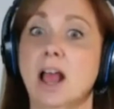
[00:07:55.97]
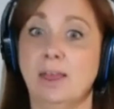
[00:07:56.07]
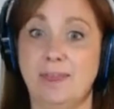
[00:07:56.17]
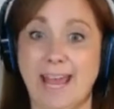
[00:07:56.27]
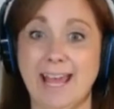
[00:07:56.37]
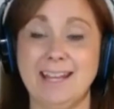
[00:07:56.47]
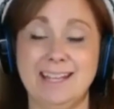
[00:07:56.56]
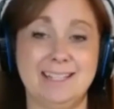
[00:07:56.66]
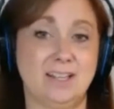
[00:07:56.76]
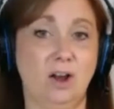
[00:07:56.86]
That
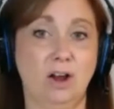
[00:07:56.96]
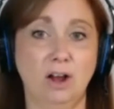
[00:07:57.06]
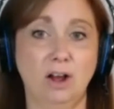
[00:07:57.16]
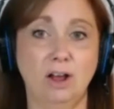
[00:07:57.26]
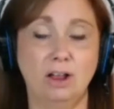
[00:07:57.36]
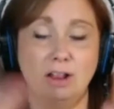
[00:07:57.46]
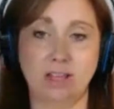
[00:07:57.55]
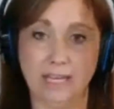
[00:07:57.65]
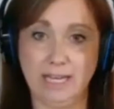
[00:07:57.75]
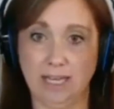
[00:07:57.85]
is all
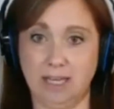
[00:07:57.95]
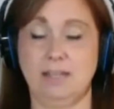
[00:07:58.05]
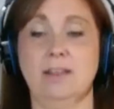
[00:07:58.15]
in